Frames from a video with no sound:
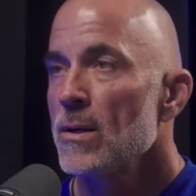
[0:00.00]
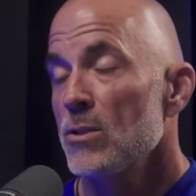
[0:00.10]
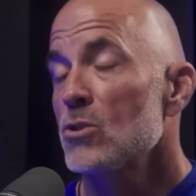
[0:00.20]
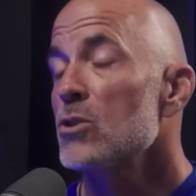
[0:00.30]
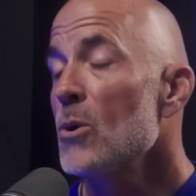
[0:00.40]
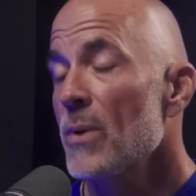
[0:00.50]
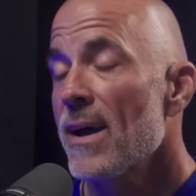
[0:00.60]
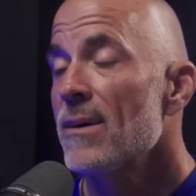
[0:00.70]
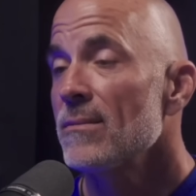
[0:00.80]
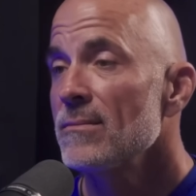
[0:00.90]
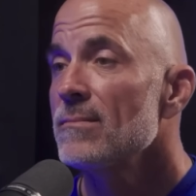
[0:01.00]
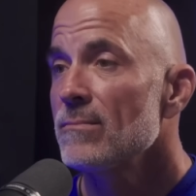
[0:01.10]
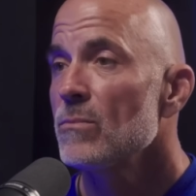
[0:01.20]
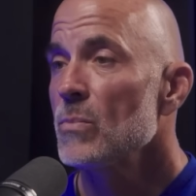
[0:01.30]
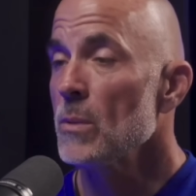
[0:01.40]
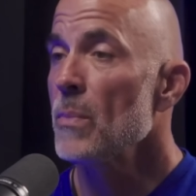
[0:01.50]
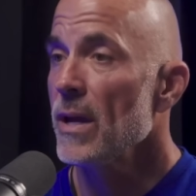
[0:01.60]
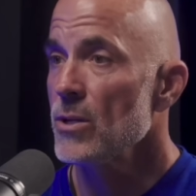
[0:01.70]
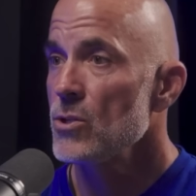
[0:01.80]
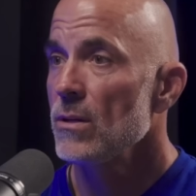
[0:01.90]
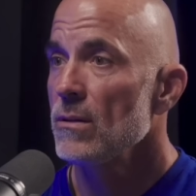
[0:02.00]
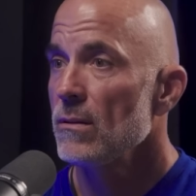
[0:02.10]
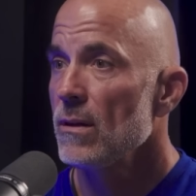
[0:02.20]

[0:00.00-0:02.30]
slow down, be patient.